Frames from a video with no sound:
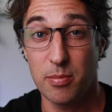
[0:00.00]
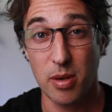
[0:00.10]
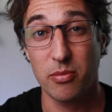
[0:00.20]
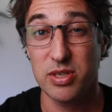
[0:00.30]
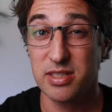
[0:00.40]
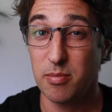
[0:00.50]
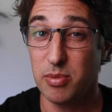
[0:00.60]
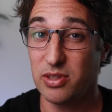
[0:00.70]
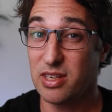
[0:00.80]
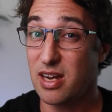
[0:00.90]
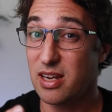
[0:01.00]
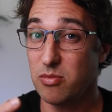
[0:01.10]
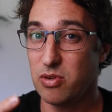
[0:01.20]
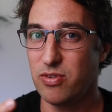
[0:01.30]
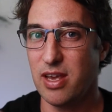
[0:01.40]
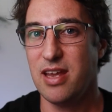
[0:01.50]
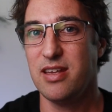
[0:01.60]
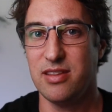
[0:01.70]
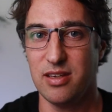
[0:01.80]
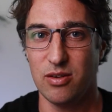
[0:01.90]
The moment we start building an argument for
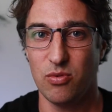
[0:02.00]
anything,